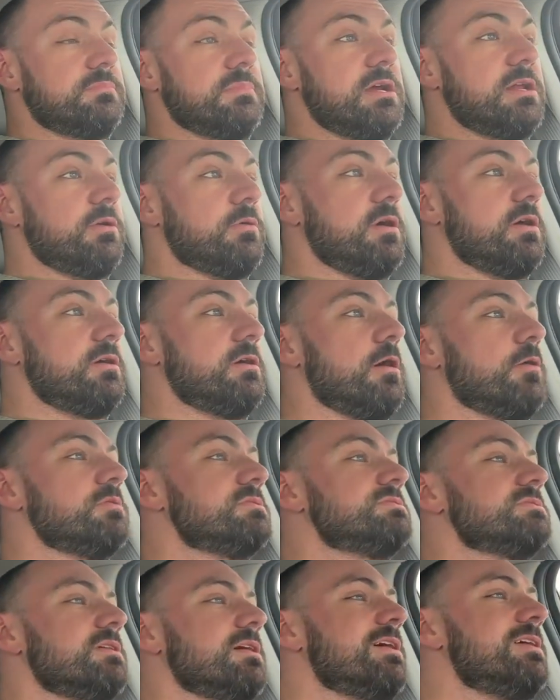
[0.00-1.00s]
Anyway,
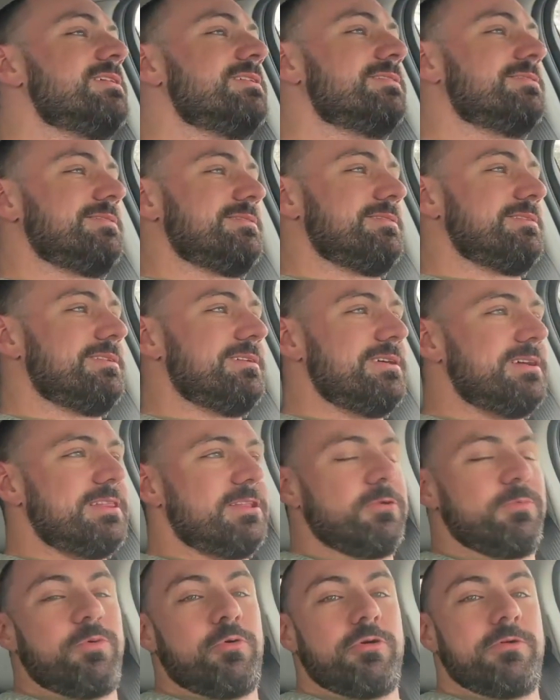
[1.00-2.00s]
it's,
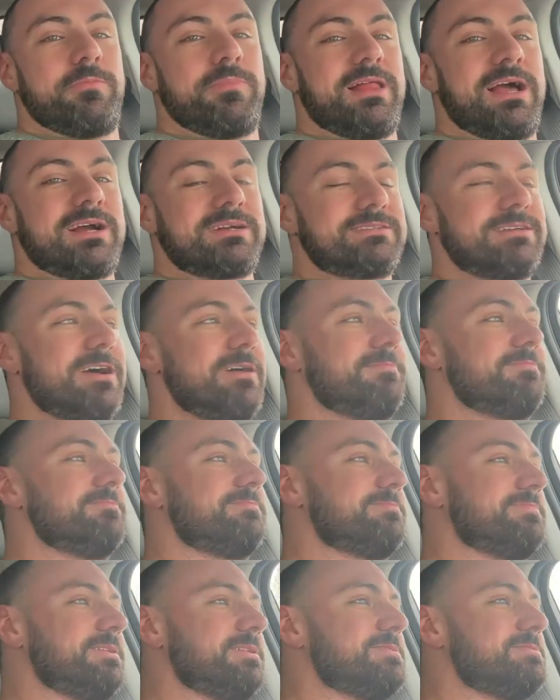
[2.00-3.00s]
they're pouring blacktop,
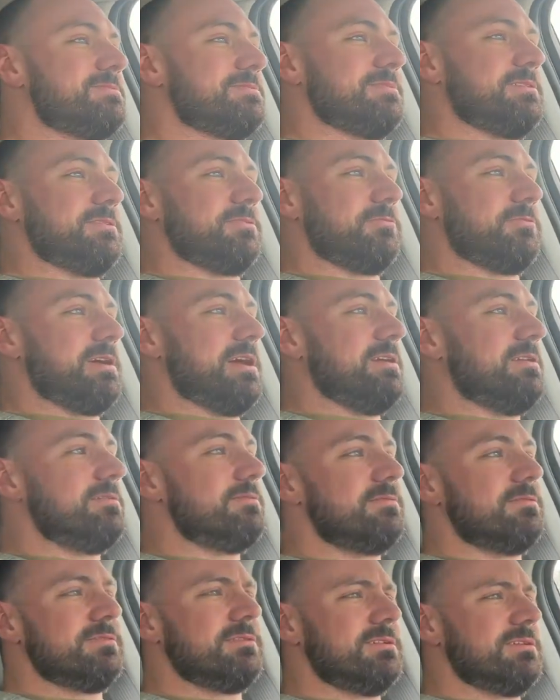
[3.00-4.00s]
but in the rain
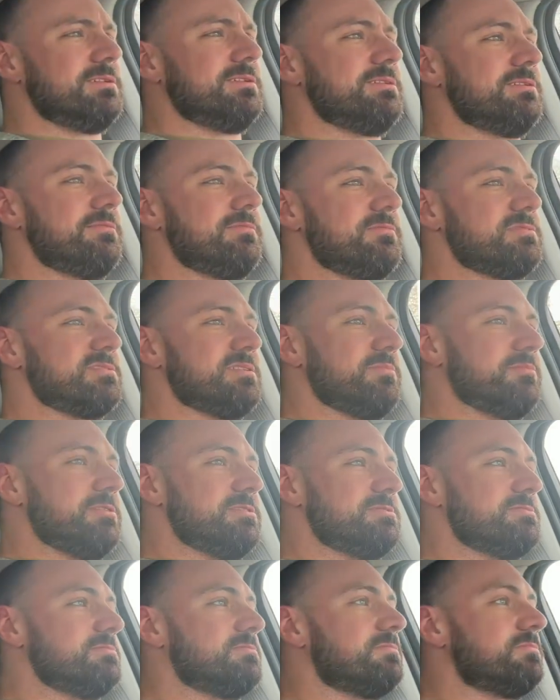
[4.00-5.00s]
for some
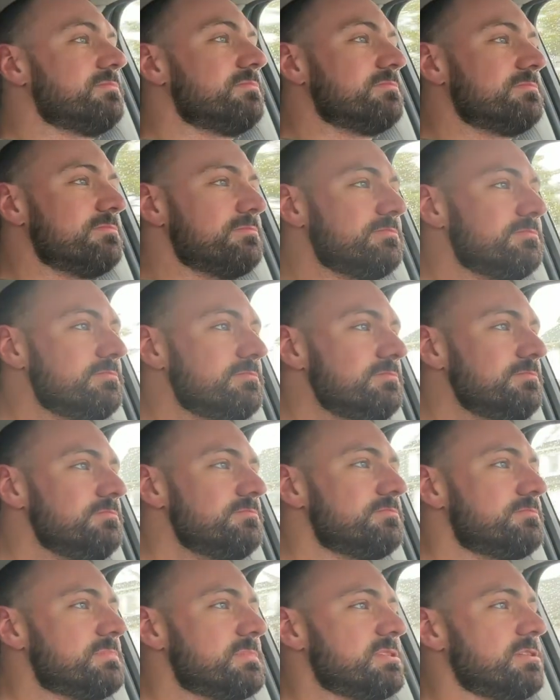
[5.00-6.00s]
reason.
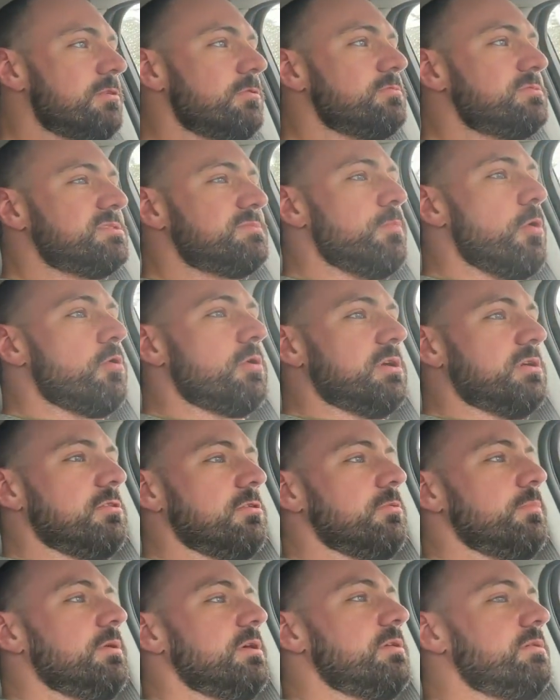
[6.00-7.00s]
So it's smoking a
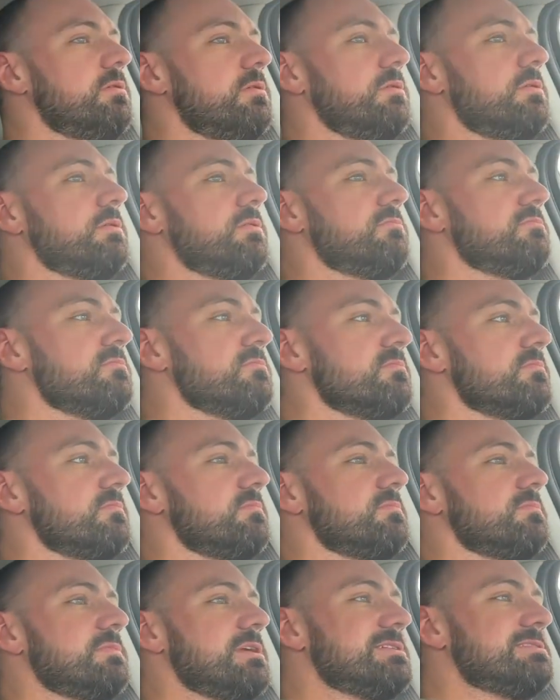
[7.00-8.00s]
little bit.
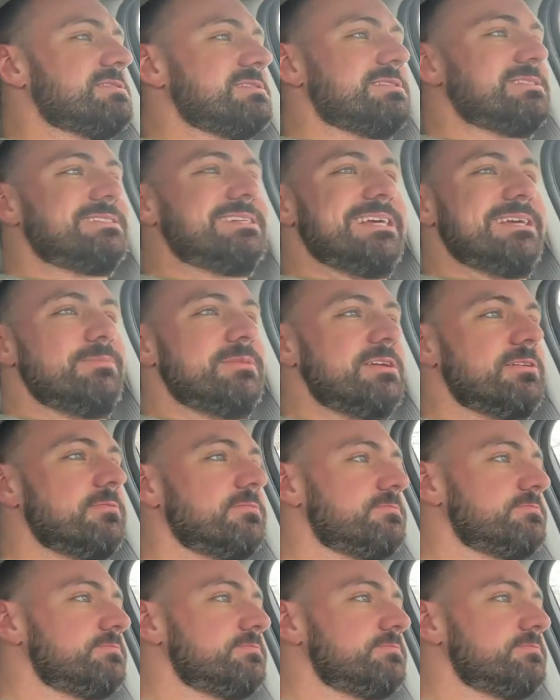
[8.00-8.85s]
Nice and steamy.